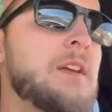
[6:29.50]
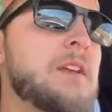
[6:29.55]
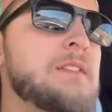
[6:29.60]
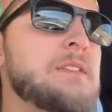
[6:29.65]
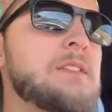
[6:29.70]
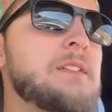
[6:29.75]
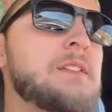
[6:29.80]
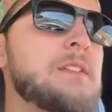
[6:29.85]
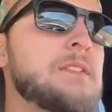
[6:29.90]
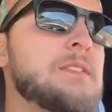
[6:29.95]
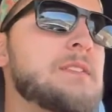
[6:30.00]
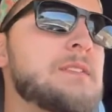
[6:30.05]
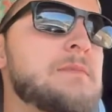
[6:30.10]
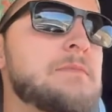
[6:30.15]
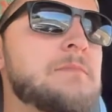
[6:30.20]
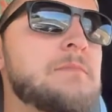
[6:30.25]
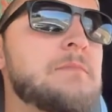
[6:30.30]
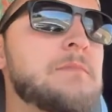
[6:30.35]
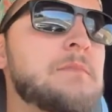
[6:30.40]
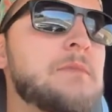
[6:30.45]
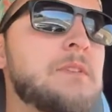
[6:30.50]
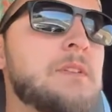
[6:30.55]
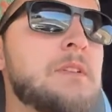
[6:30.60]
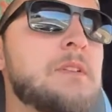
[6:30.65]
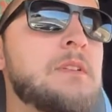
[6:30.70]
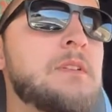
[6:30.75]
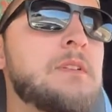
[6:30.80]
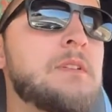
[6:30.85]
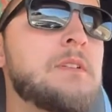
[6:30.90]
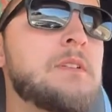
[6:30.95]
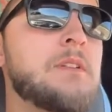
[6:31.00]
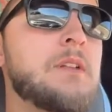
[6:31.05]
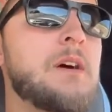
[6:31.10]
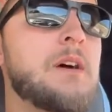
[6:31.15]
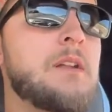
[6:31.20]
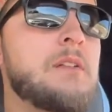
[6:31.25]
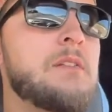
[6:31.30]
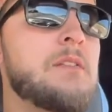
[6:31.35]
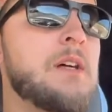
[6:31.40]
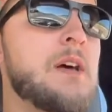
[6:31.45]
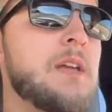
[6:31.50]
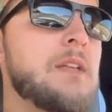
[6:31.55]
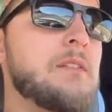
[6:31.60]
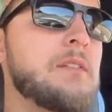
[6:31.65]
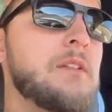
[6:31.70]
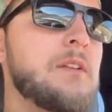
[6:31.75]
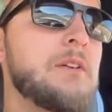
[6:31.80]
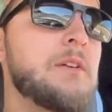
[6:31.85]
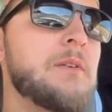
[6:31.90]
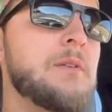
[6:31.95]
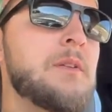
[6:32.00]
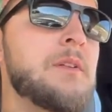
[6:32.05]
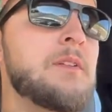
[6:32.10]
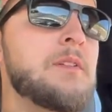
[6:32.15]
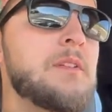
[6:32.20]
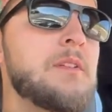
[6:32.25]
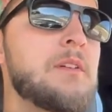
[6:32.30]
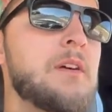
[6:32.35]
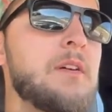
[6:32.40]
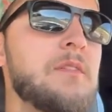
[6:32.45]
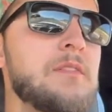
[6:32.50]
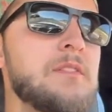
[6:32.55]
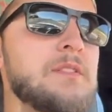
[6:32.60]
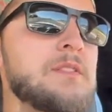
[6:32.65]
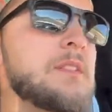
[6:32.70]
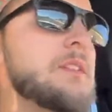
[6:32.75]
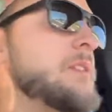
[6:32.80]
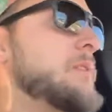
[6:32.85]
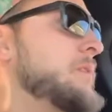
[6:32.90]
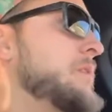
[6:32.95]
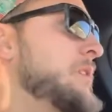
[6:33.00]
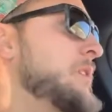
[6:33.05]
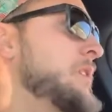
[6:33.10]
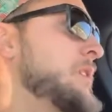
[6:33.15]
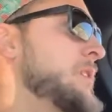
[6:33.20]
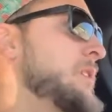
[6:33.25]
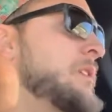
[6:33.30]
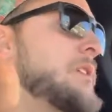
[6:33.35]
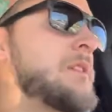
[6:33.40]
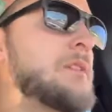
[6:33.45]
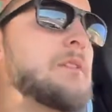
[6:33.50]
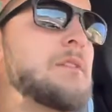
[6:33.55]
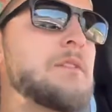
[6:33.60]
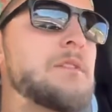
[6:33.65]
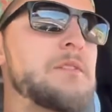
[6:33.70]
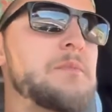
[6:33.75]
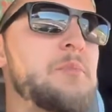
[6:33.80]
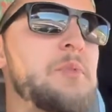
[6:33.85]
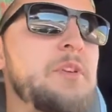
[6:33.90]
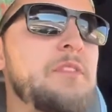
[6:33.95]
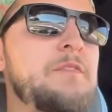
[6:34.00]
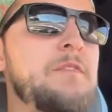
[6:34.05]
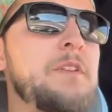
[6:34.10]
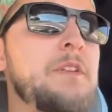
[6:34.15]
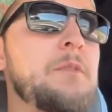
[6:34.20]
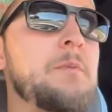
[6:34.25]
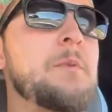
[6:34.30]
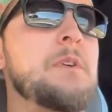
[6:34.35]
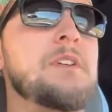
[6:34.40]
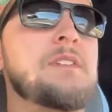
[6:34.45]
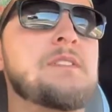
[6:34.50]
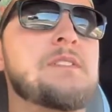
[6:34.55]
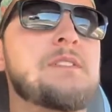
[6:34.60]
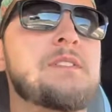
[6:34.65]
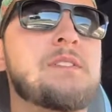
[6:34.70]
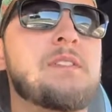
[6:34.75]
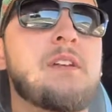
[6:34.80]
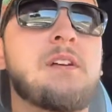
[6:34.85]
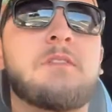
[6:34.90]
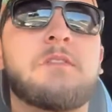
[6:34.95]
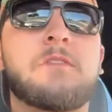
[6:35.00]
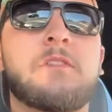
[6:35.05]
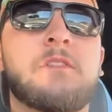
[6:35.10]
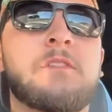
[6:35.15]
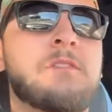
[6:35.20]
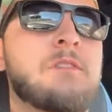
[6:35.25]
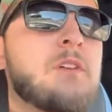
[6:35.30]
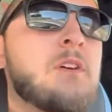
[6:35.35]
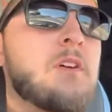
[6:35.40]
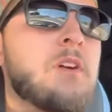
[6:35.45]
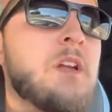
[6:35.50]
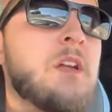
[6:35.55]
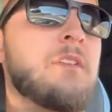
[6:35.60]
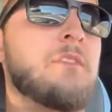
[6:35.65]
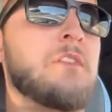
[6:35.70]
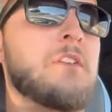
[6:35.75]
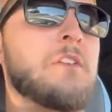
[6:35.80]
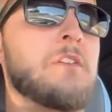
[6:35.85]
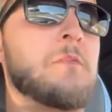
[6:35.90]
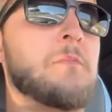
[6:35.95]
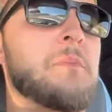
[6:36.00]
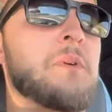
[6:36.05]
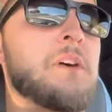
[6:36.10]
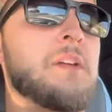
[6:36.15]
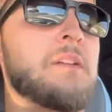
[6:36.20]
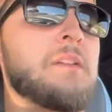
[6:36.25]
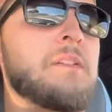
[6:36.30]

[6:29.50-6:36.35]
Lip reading: I said, it's not a light load. Obviously, those big fifth wheels and stuff are heavier, but